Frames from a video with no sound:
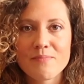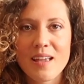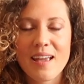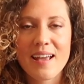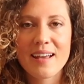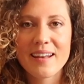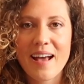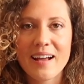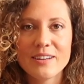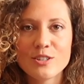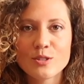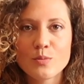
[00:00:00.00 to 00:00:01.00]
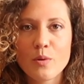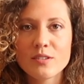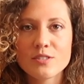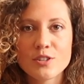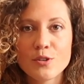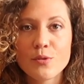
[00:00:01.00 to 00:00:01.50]
And I just
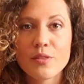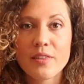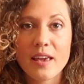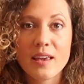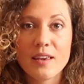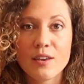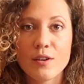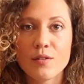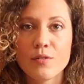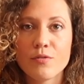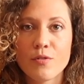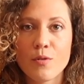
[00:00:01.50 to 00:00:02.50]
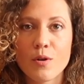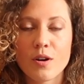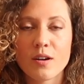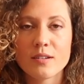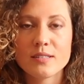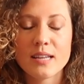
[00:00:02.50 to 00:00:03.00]
want to thank you
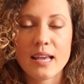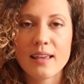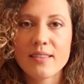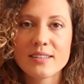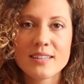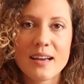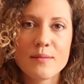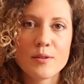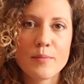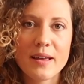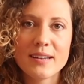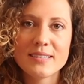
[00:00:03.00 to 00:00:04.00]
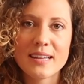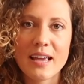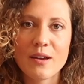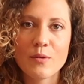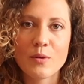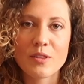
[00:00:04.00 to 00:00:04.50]
for taking the time to
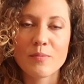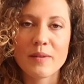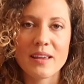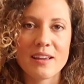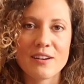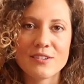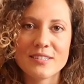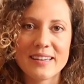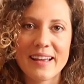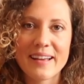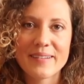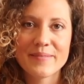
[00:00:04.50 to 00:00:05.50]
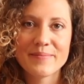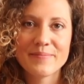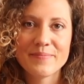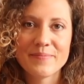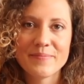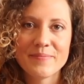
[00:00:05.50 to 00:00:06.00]
meditate with me here today.
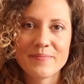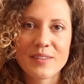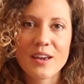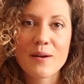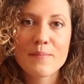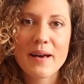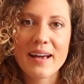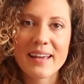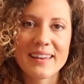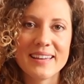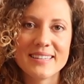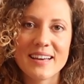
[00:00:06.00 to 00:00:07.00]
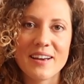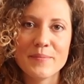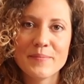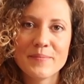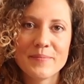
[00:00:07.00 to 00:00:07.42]
Come back anytime.